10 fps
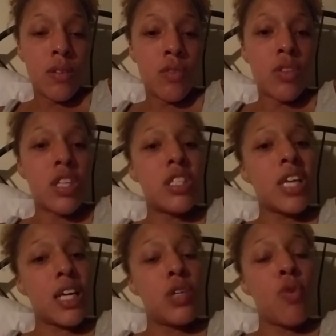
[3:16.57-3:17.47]
The
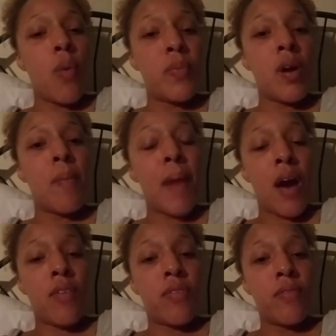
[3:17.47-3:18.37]
second you open your
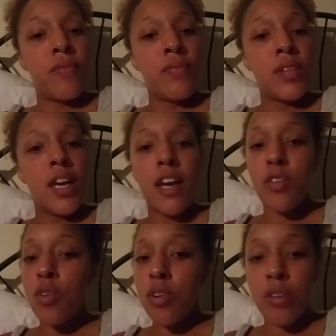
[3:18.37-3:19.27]
mouth and
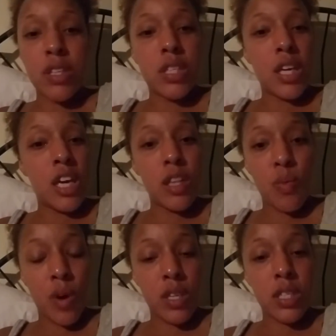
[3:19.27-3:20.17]
you agree to either
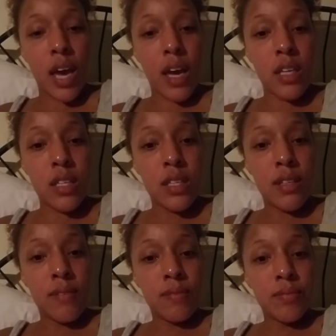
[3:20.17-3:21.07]
one side,
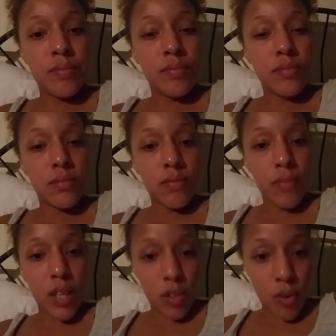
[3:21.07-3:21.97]

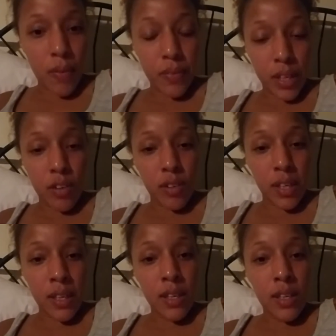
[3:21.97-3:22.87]
you have
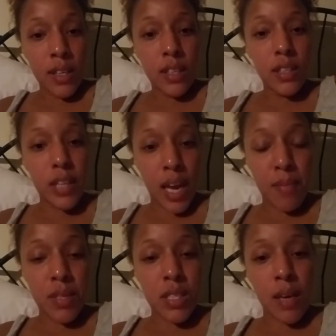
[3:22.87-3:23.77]
literally
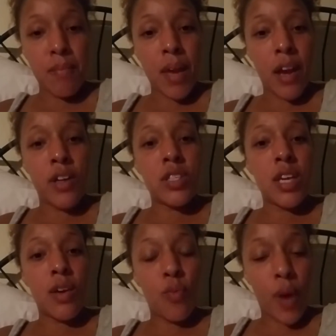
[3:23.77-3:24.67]
damaged that marriage
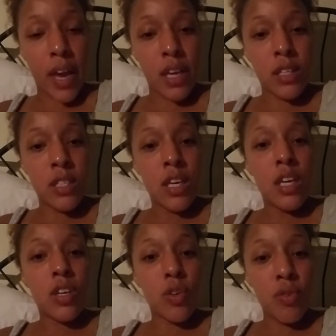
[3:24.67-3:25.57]
in ways
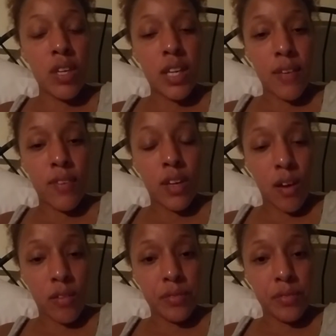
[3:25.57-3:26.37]
you didn't even know.